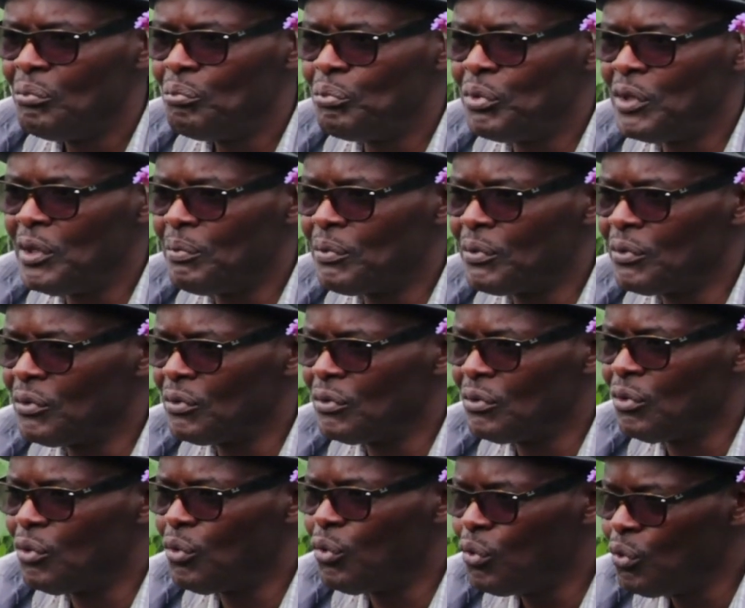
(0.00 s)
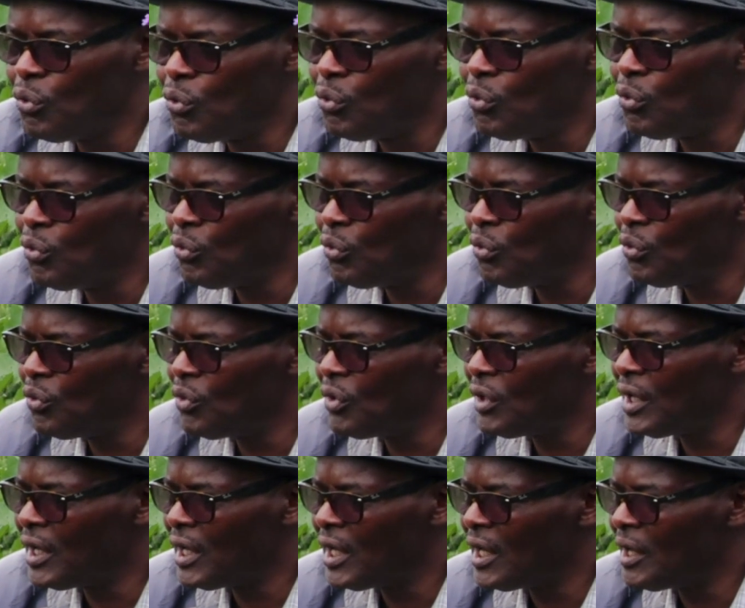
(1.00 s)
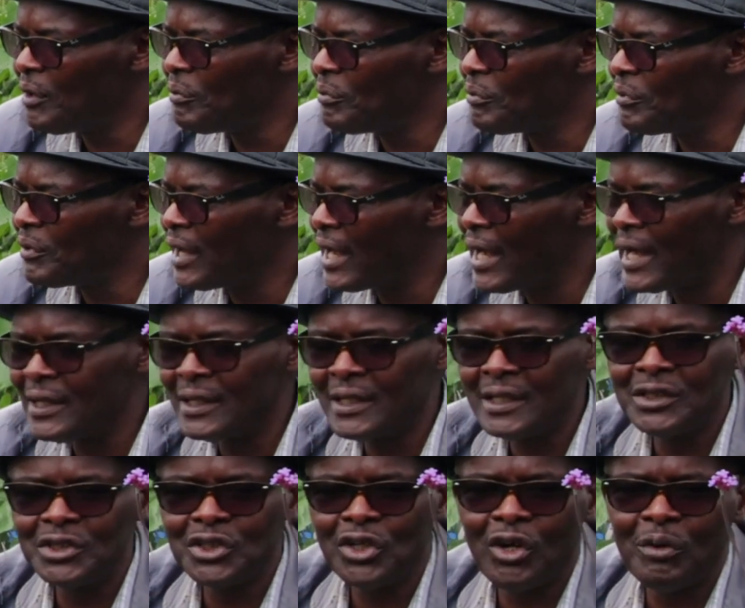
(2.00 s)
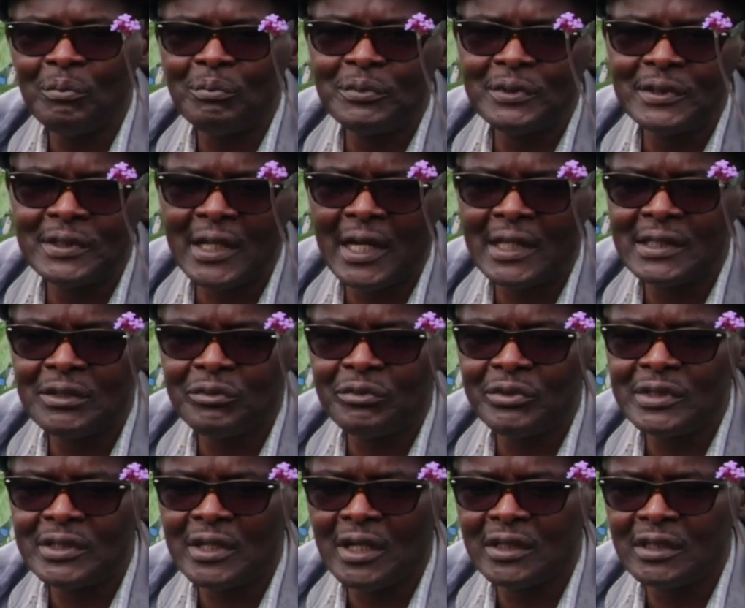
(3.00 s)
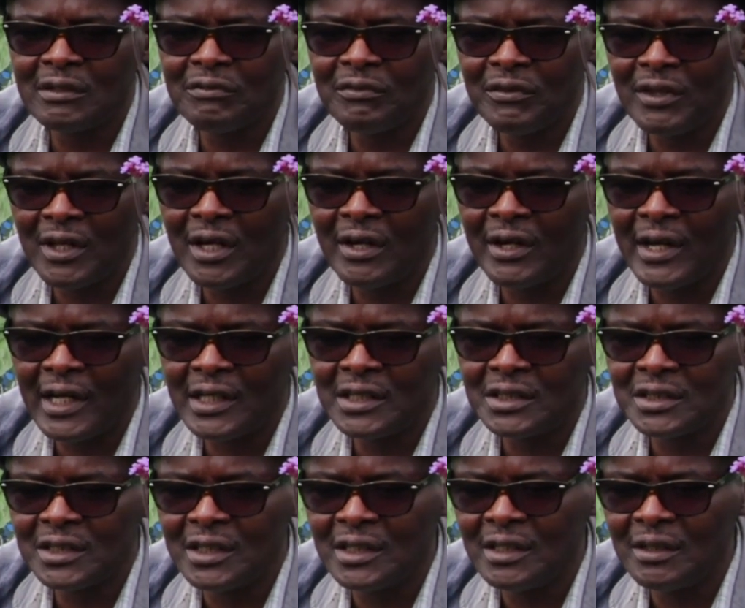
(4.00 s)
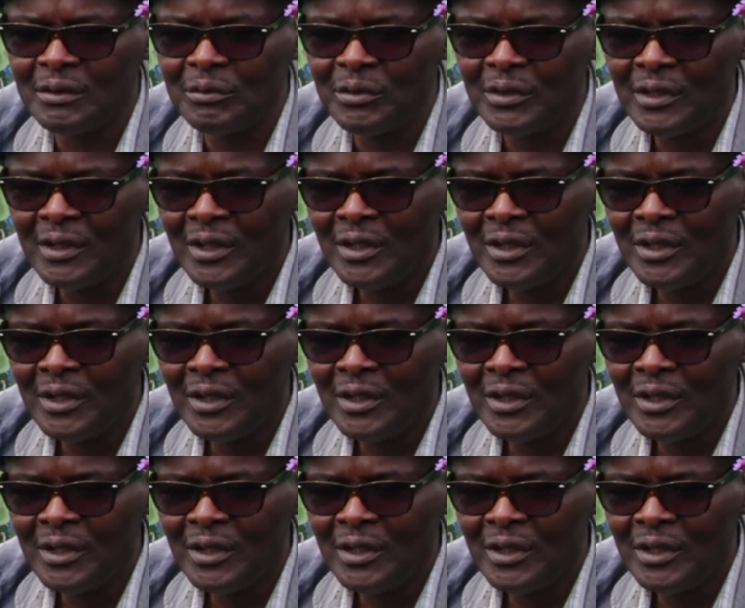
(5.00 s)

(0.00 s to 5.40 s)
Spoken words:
people who had the jobs as a result of their action